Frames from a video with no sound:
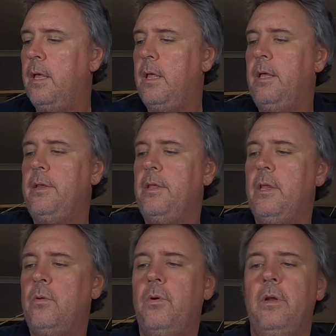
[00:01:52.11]
And the
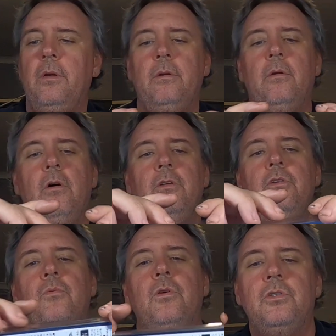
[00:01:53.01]
other one I
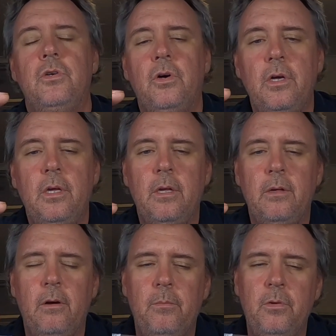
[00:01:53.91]
do want to try,
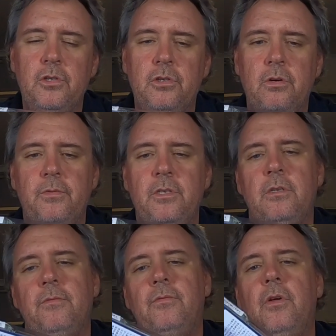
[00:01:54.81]
I'm not sure if this is
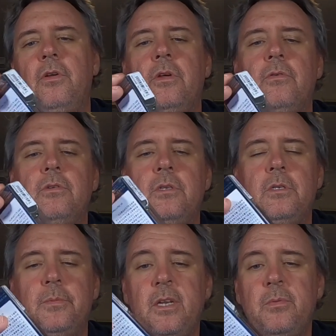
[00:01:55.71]
a floating or it's
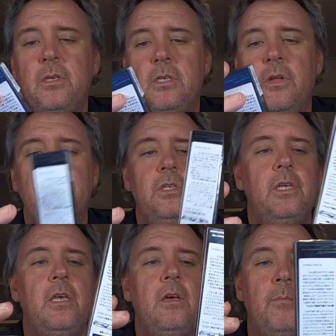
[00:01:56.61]
meant to be a slow
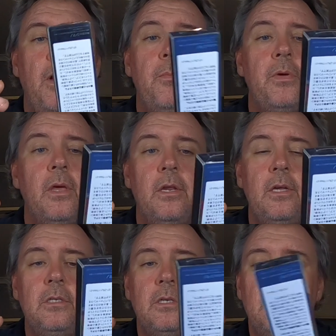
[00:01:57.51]
sinking. I'm hoping it
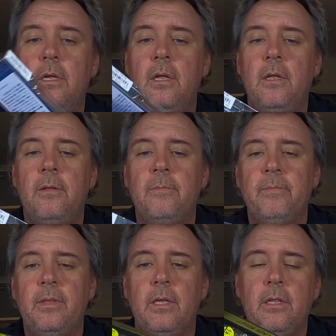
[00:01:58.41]
is.
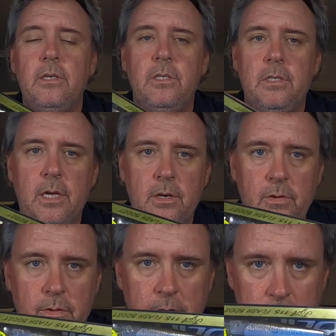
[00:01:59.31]
This is that
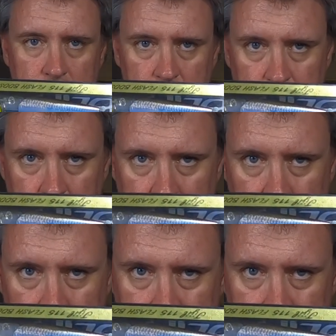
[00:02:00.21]
new thing from Shimano.